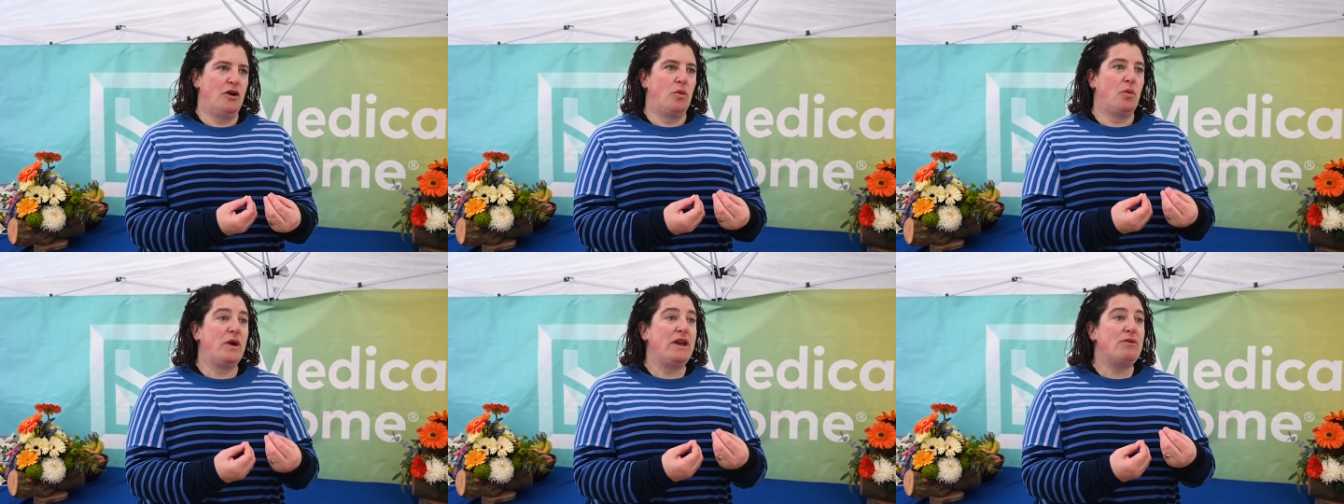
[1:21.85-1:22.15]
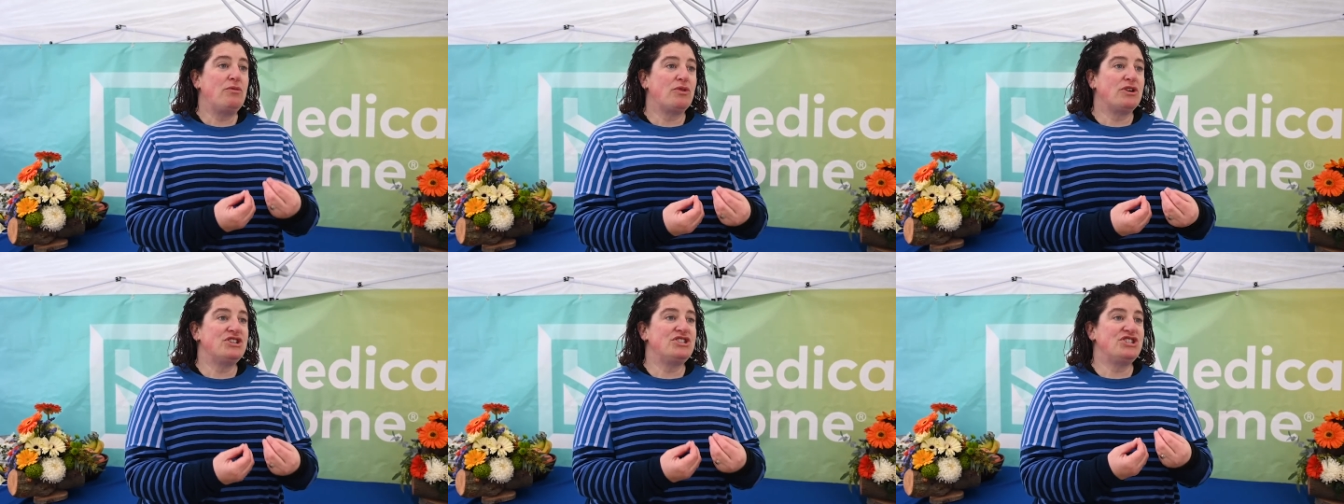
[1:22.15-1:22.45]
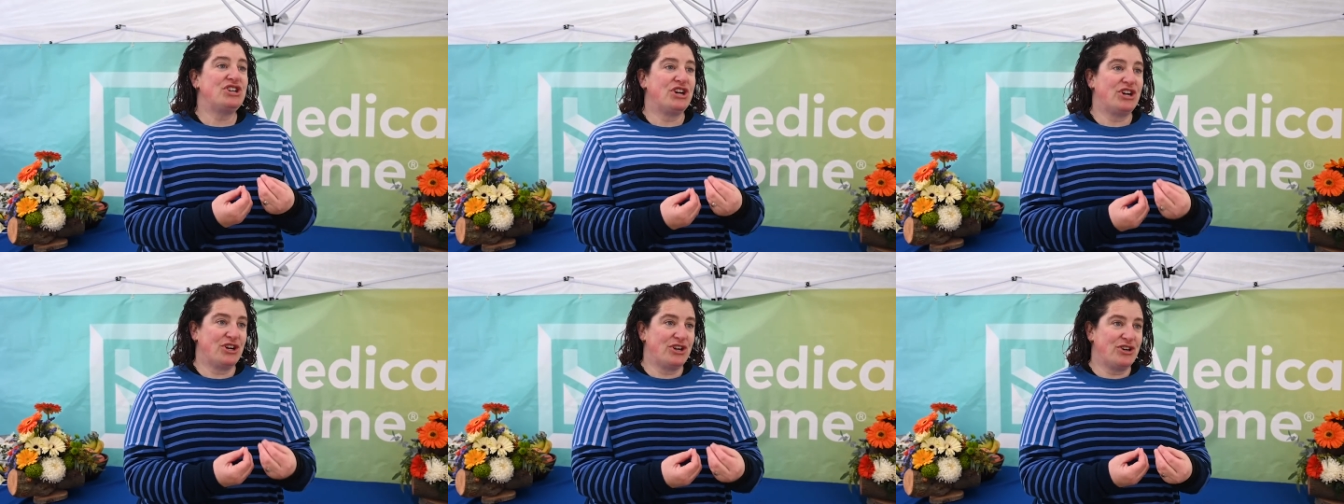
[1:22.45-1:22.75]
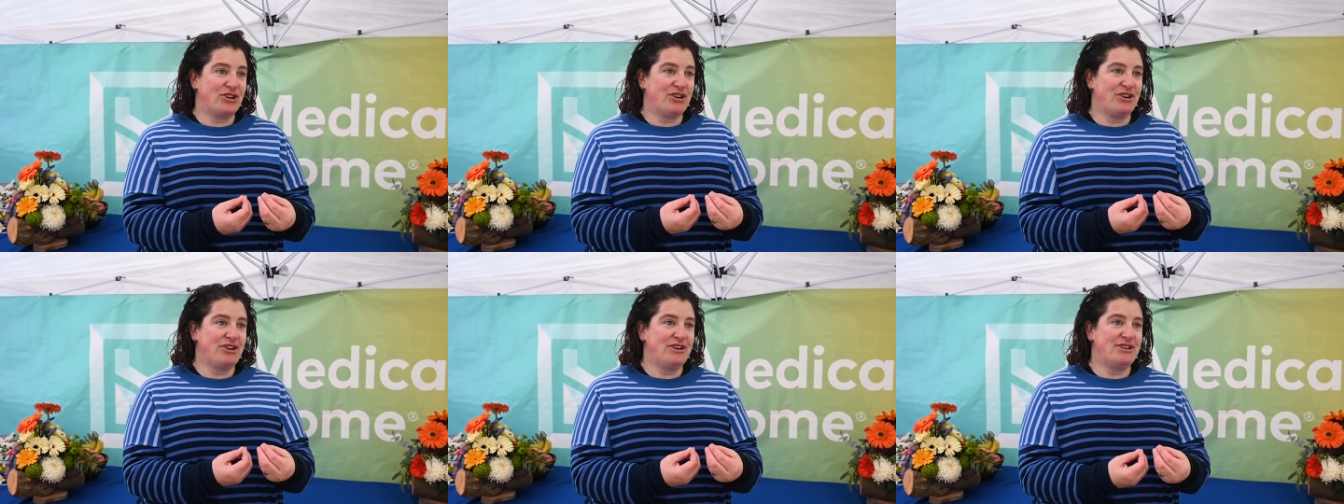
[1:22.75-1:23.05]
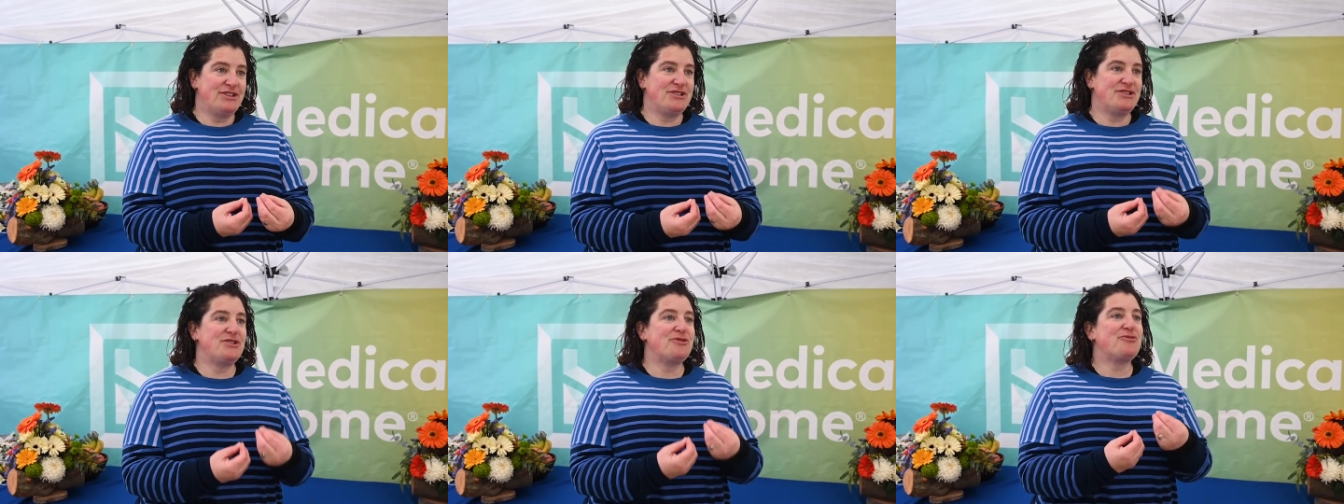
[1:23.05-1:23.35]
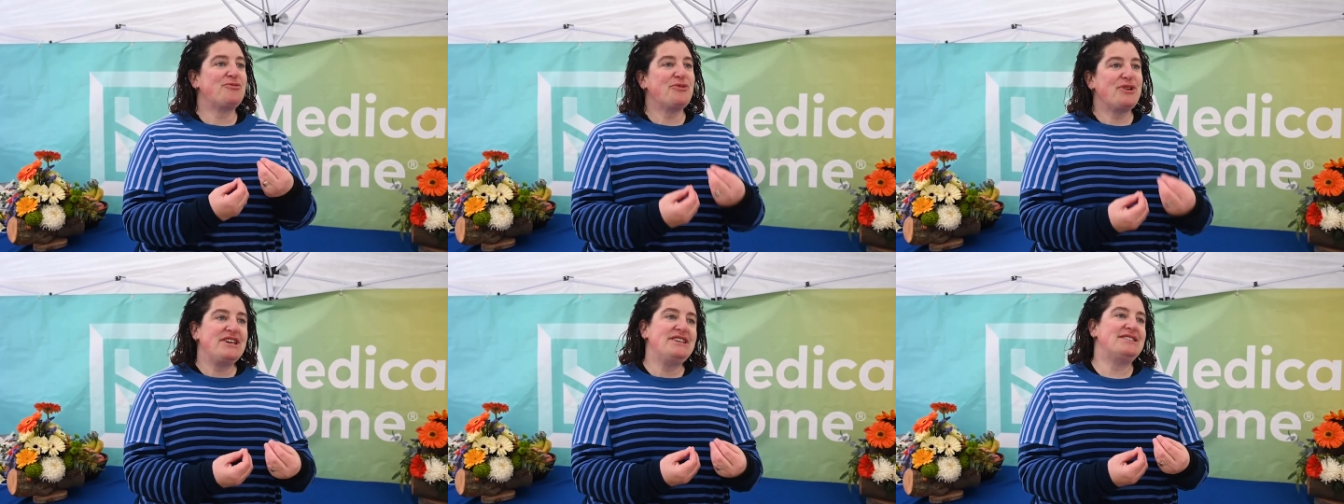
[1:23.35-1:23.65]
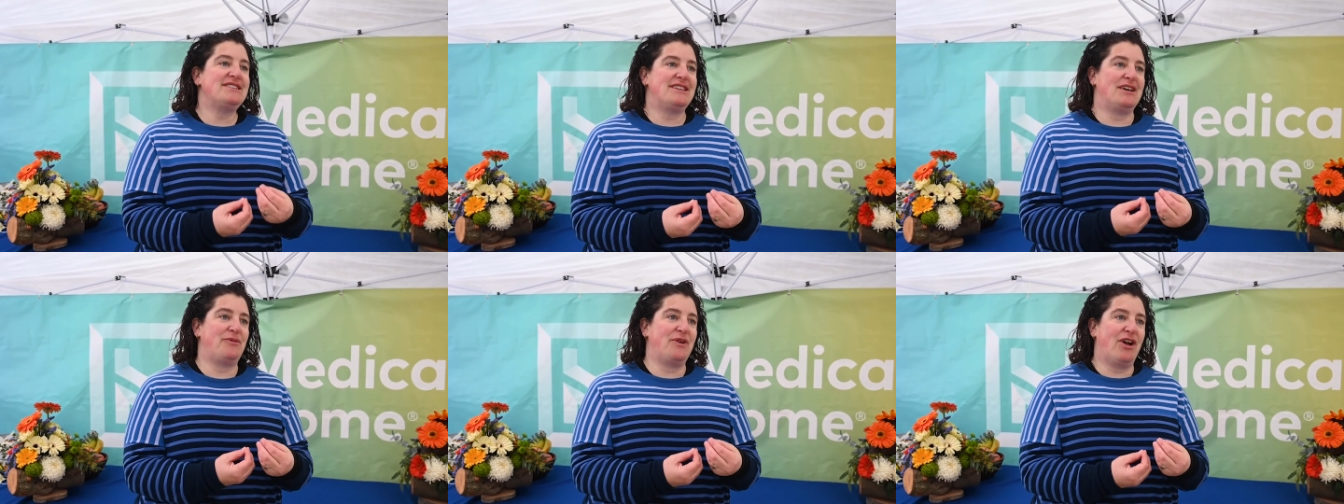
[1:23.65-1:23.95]
we return to the
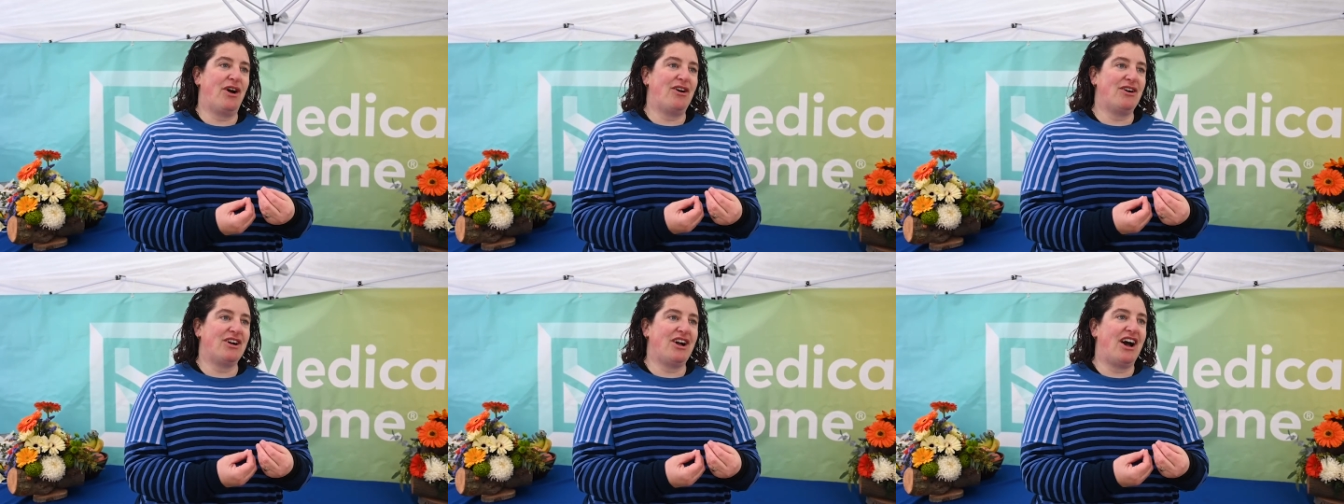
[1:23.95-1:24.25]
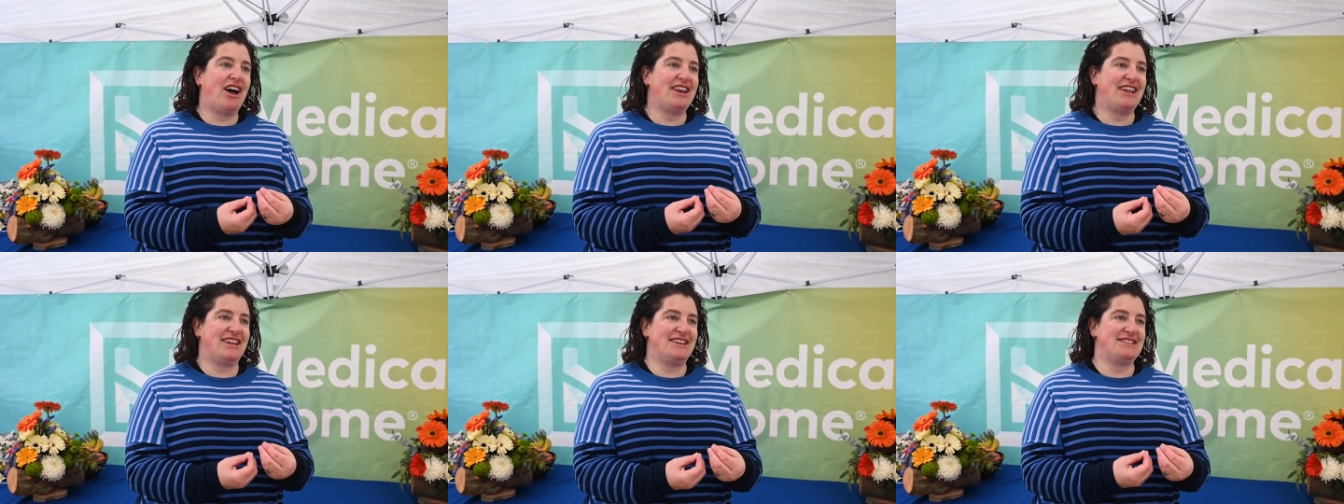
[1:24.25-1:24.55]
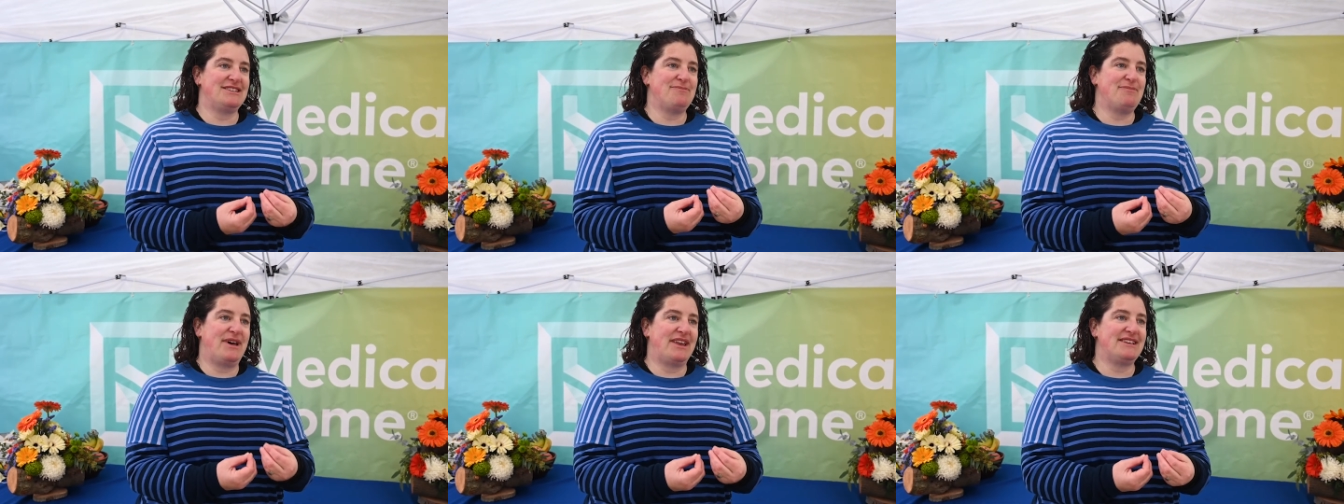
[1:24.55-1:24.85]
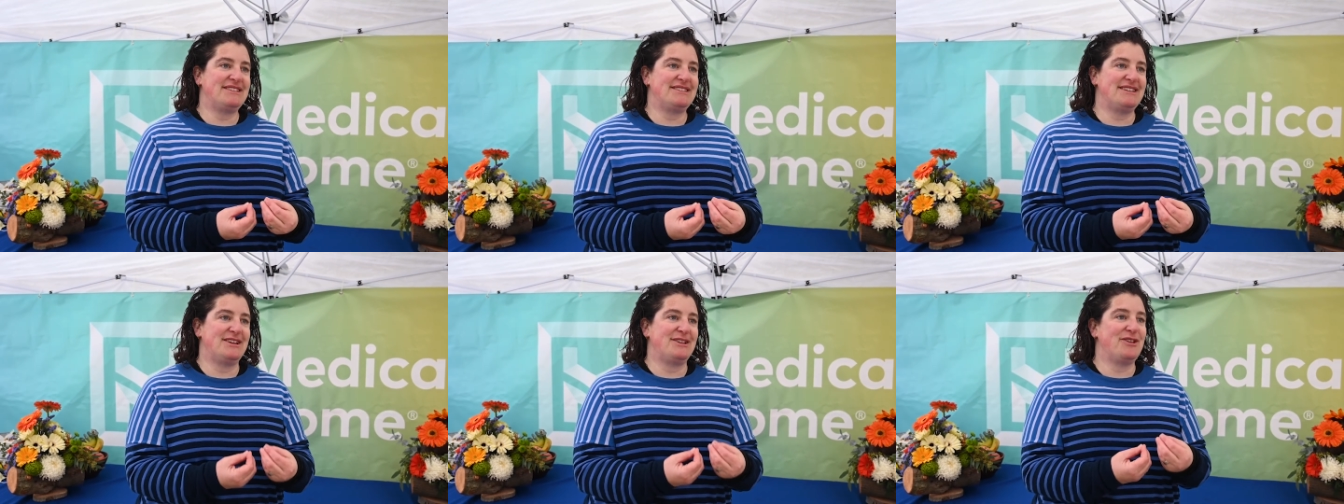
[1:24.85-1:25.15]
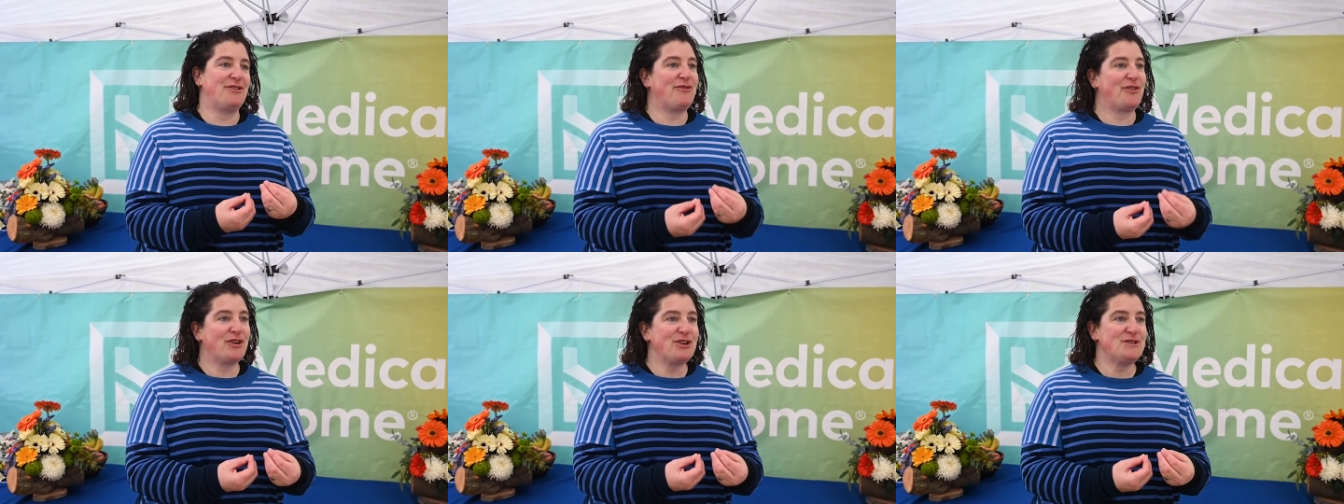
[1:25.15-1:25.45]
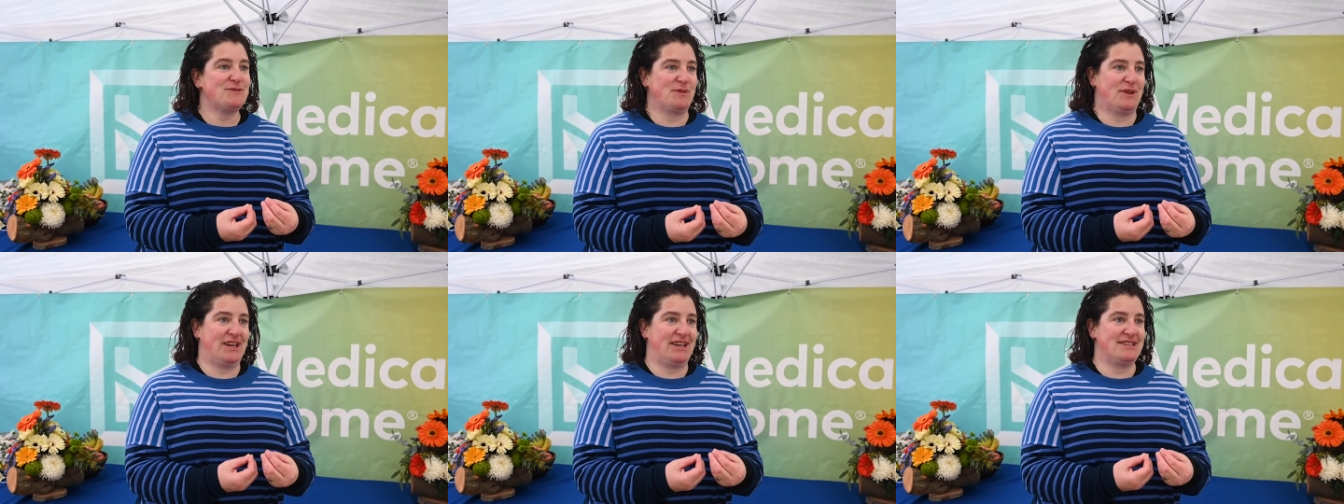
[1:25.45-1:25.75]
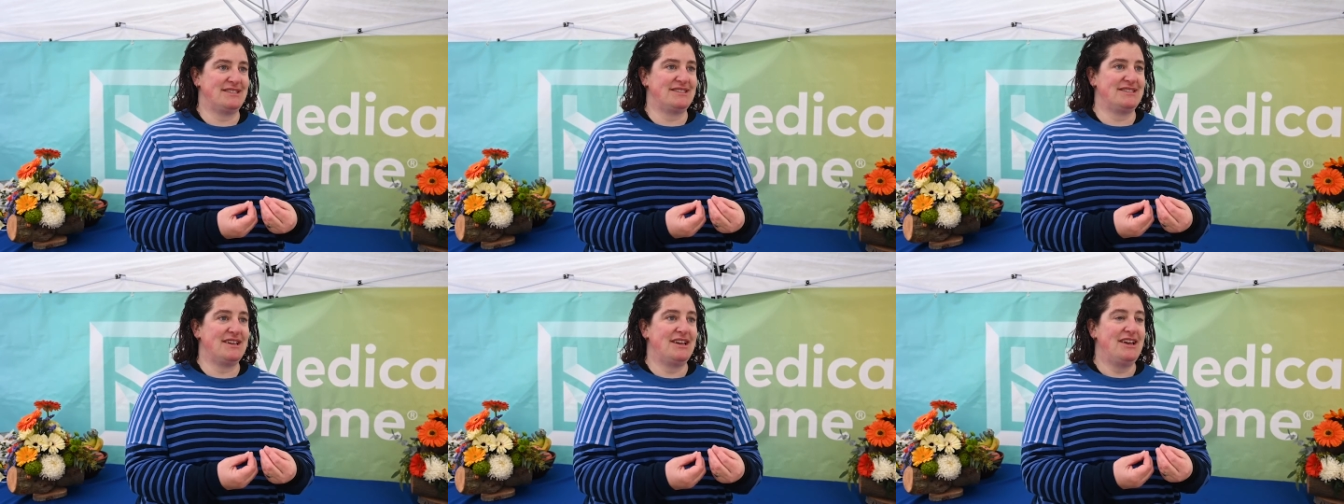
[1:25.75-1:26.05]
reason that we all got into medicine in the first
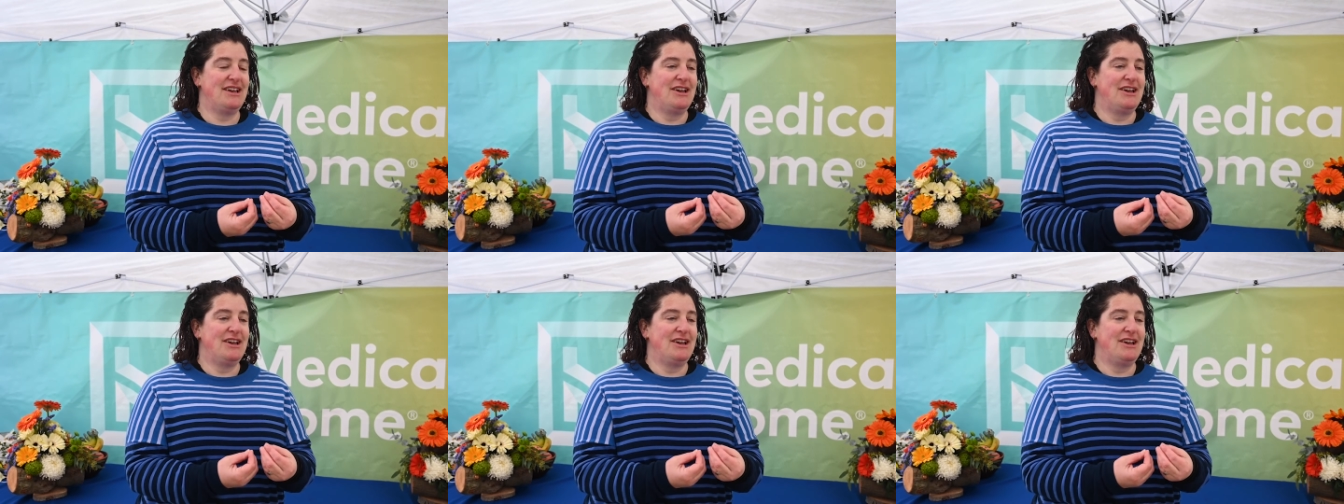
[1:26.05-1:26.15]
place,